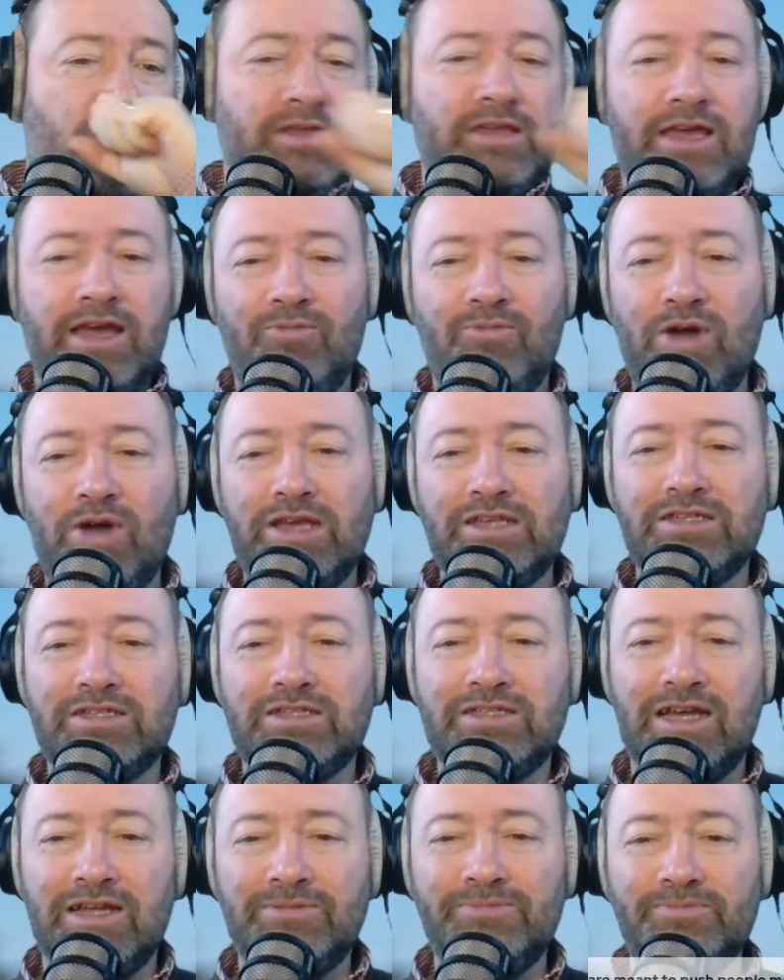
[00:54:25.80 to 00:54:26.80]
Yeah, weighs a
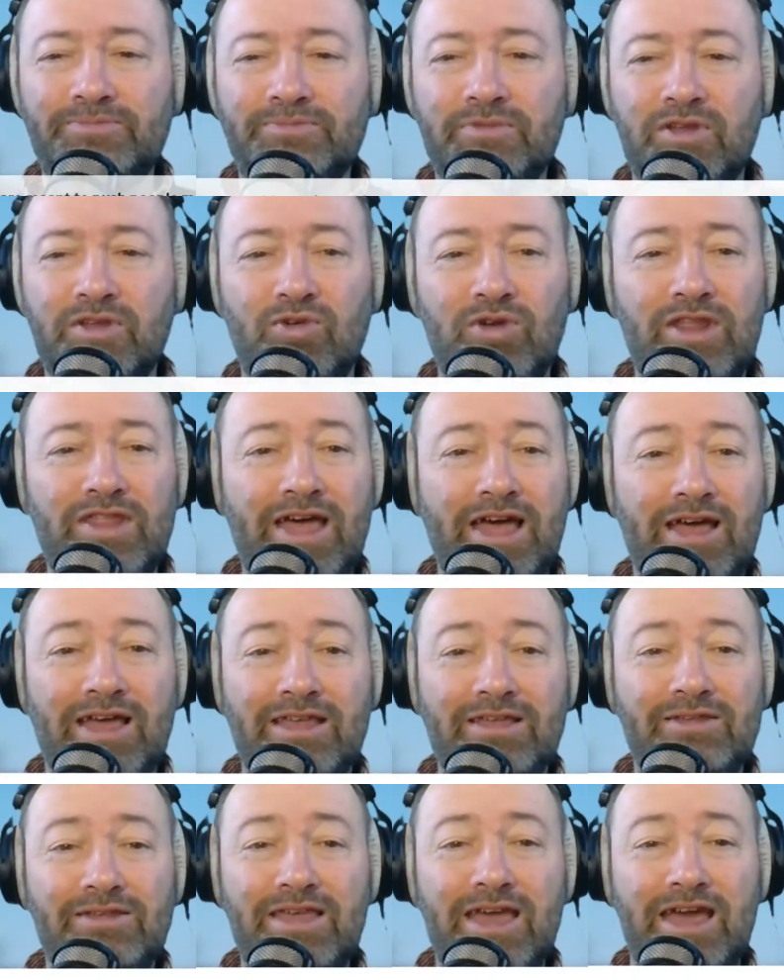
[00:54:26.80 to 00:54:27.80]
ton. All of
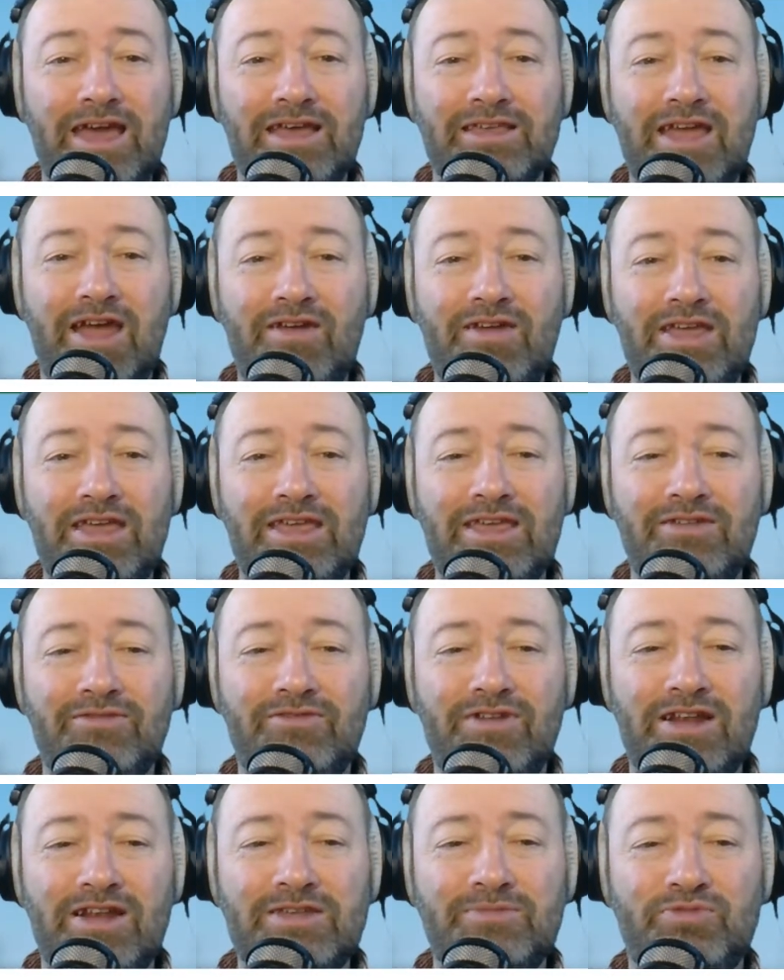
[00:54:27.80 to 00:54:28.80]
that. Yeah, carrying
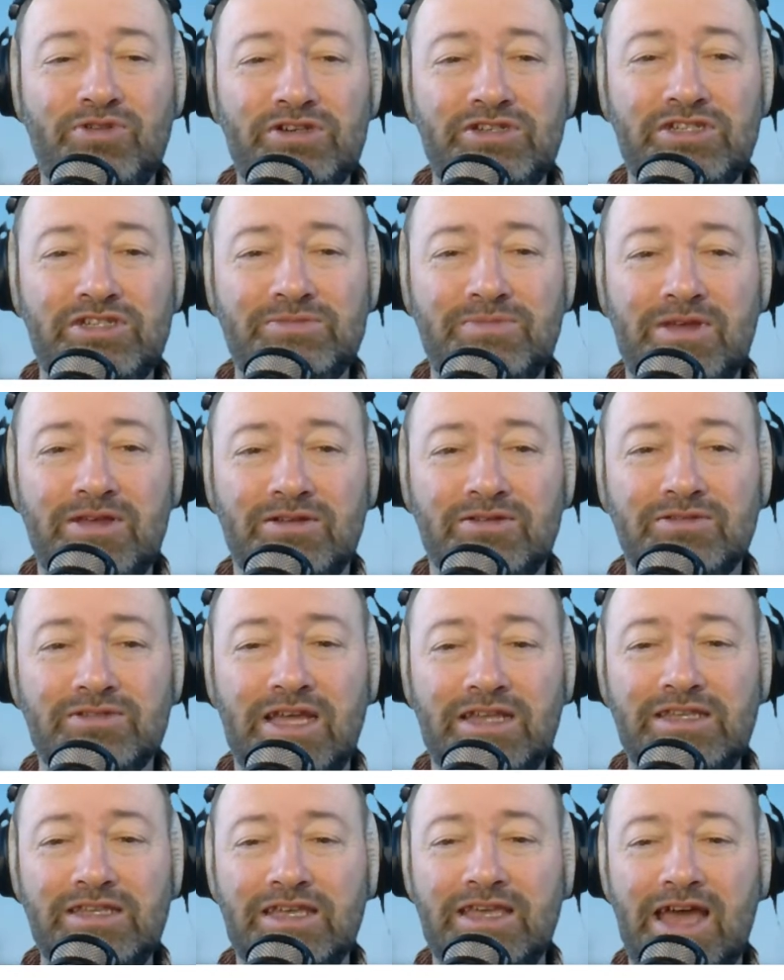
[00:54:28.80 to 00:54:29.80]
around your precious metals
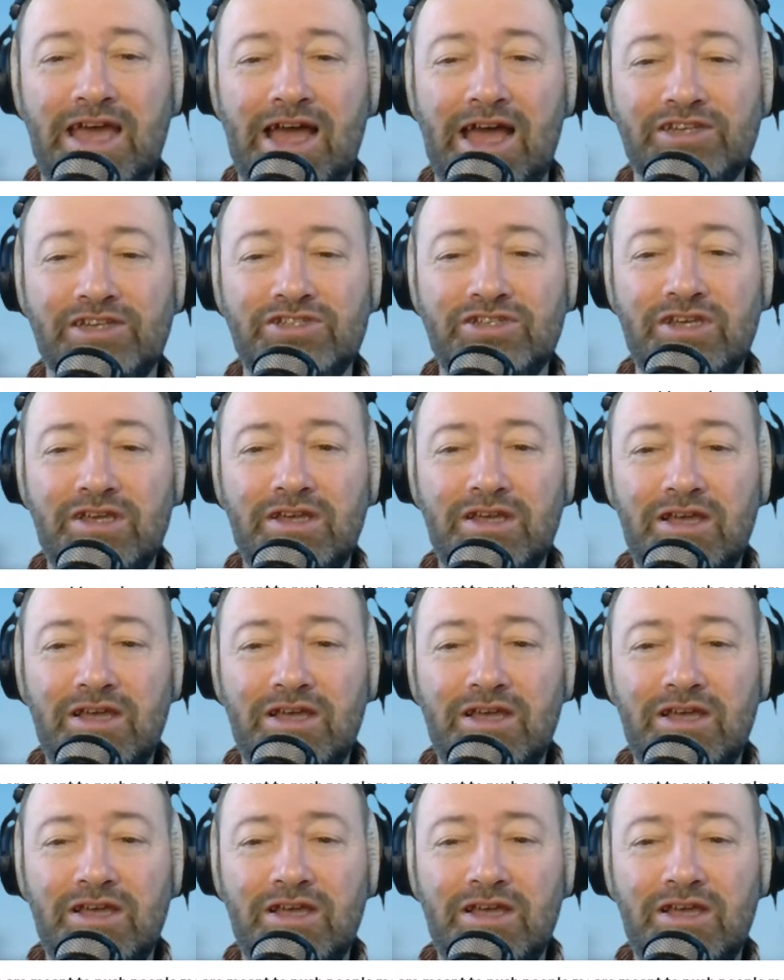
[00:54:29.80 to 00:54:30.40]
and your cash.